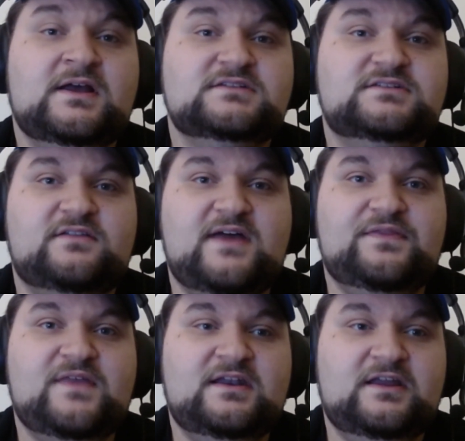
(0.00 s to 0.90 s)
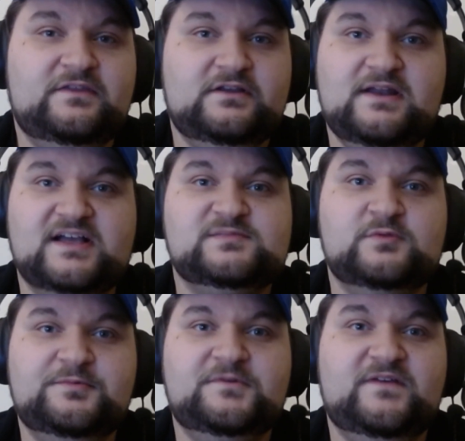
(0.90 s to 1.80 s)
So that then in your next
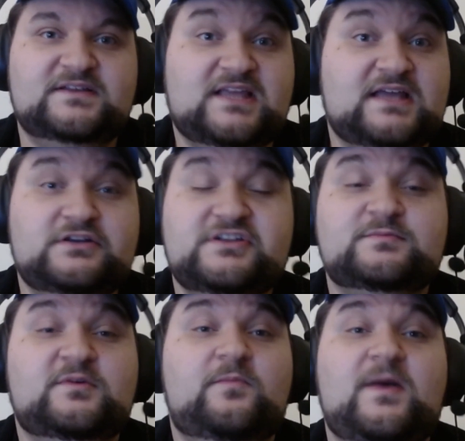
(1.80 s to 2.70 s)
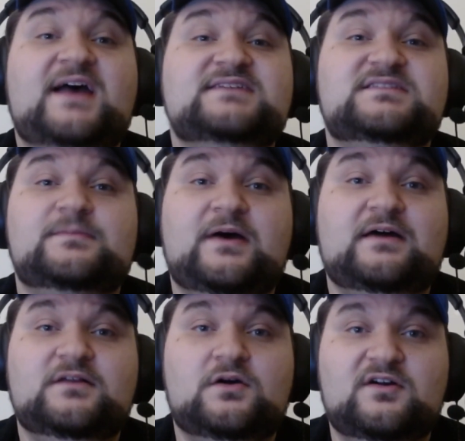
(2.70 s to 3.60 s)
movement phase, again, you just move past the
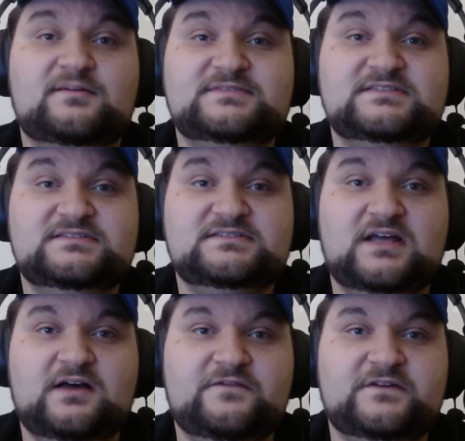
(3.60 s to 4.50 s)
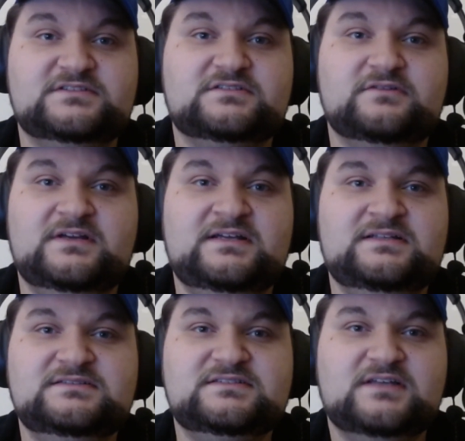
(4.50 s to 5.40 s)
pile of corpses of their
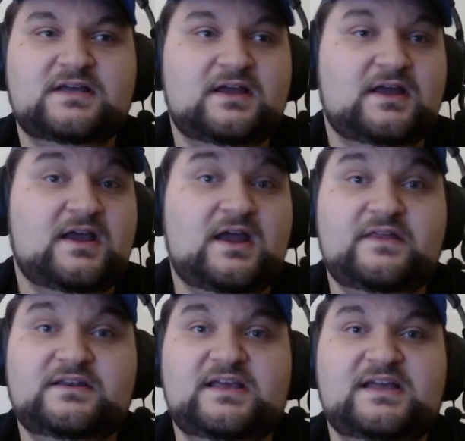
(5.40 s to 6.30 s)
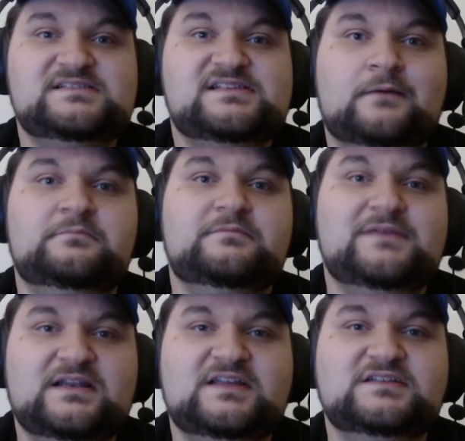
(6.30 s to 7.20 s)
screens, and then you hit something
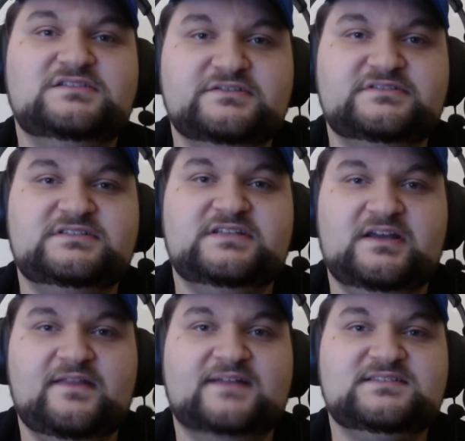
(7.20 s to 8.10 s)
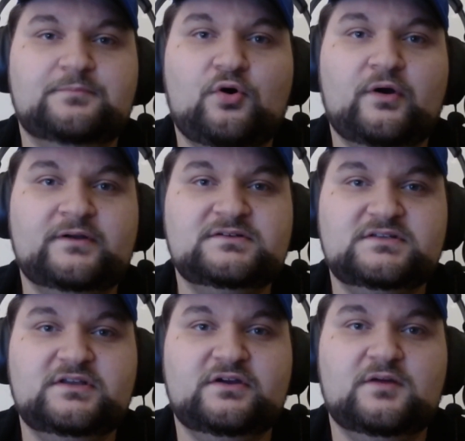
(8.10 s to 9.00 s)
meaty and juicy here that's important
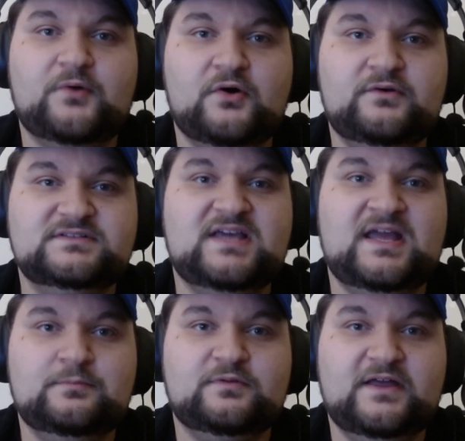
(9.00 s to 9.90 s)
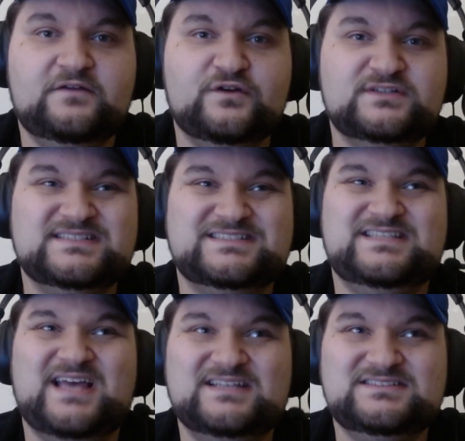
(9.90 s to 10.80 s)
to your opponent's game plan for
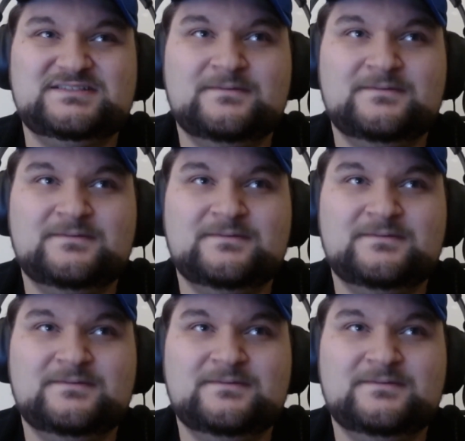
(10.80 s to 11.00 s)
success.